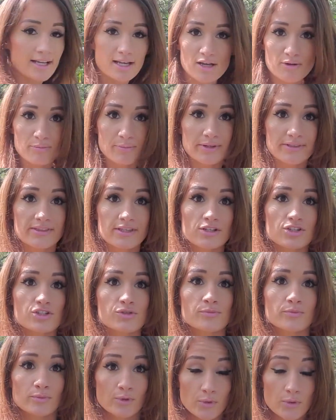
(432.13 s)
But there's
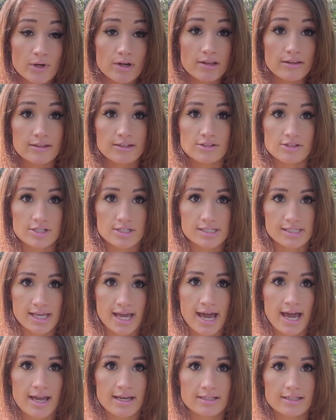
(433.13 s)
more than just
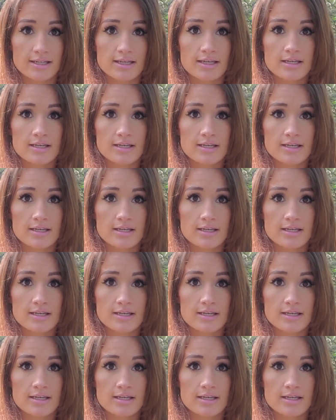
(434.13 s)
that.